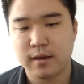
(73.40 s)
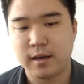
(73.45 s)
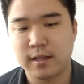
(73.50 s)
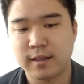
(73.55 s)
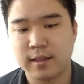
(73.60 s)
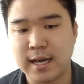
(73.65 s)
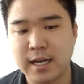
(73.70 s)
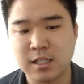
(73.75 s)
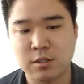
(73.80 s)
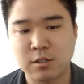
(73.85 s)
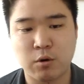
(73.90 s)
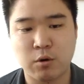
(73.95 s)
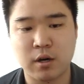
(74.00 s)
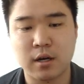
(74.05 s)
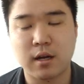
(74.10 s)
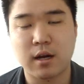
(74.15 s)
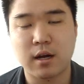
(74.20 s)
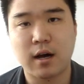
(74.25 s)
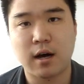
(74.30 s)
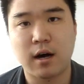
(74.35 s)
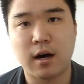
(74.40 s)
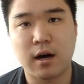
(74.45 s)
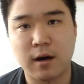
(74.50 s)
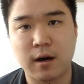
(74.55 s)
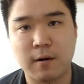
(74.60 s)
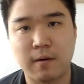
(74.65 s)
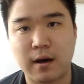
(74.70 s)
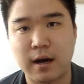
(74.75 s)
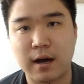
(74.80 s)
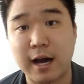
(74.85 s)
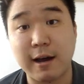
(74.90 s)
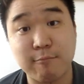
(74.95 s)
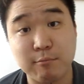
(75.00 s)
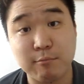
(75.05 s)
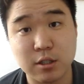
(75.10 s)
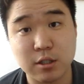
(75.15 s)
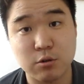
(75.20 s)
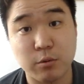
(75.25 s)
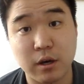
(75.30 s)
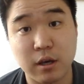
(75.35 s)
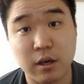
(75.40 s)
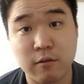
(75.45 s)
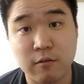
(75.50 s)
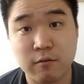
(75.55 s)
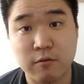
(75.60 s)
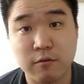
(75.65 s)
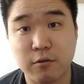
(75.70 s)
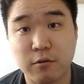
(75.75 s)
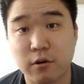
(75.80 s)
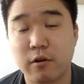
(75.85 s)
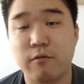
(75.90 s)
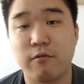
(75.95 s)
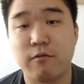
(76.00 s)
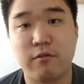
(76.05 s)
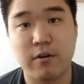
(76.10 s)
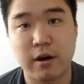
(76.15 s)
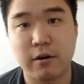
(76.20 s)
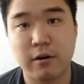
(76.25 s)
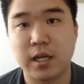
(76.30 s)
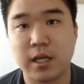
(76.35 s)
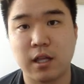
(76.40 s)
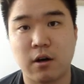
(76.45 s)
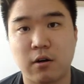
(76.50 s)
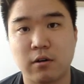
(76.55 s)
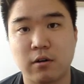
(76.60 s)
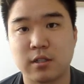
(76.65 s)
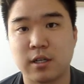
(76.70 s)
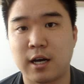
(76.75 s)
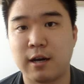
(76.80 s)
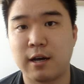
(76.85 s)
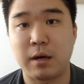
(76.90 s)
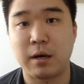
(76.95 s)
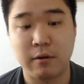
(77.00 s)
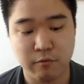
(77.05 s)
And that's what I've been doing for a very long time.